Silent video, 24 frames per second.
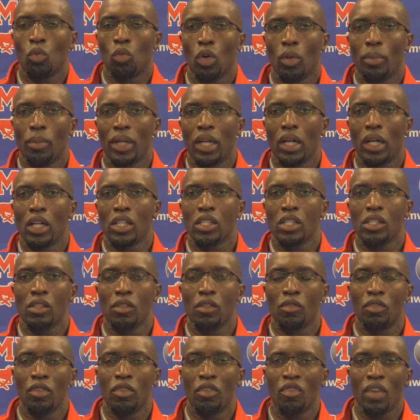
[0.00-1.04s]
Well, because
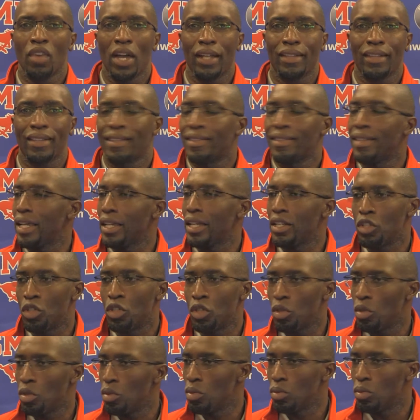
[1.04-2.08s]
of the fact that they
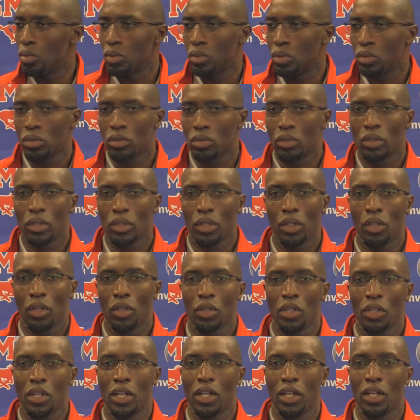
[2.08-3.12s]
do, you know,
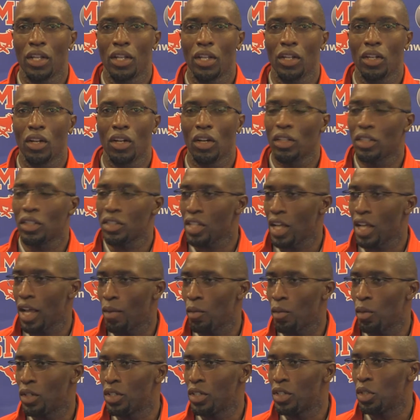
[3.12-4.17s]
you hear it all the
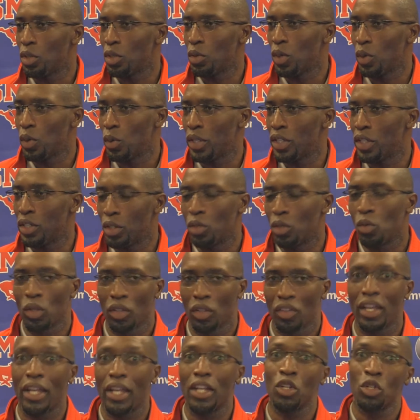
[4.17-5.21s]
time, we do what we do. Well,
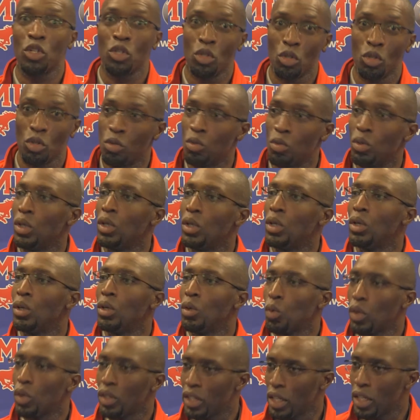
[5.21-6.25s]
they do
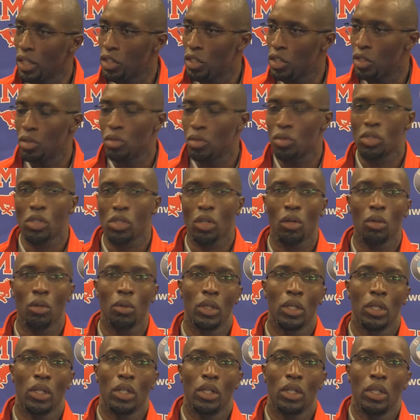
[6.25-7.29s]
what they do. So
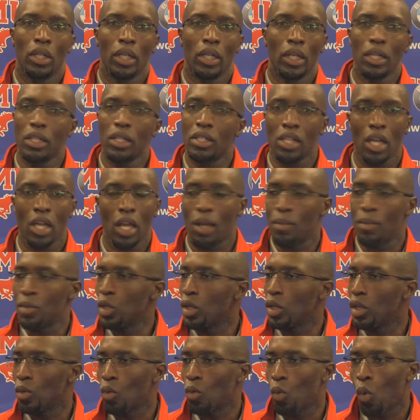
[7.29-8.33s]
anytime you
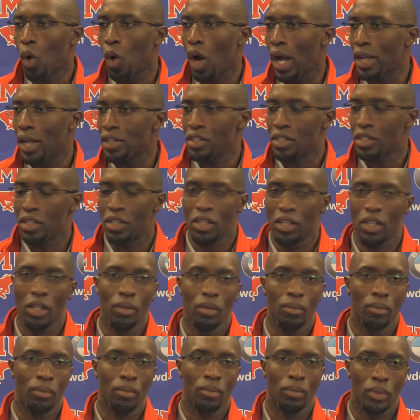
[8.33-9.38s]
can watch
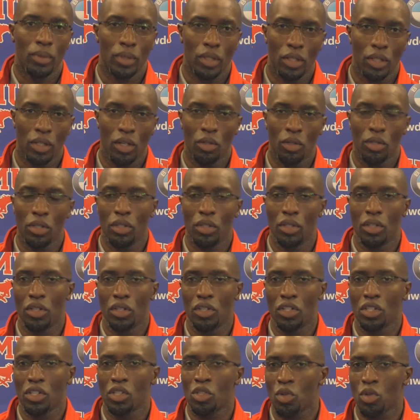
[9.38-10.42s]
them, you know, you, you're
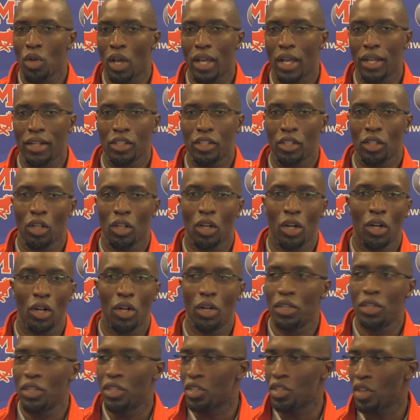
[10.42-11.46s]
just trying to
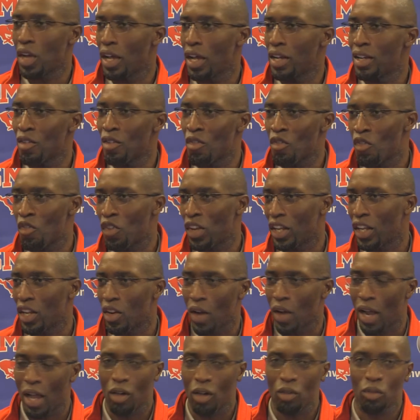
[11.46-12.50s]
learn. You're trying to
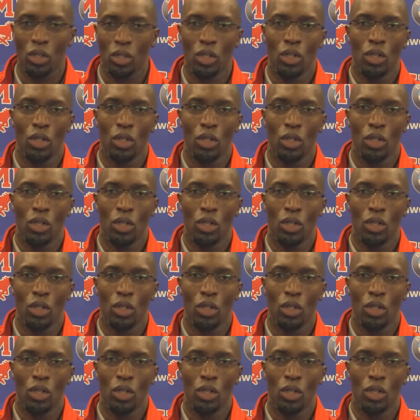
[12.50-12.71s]
figure out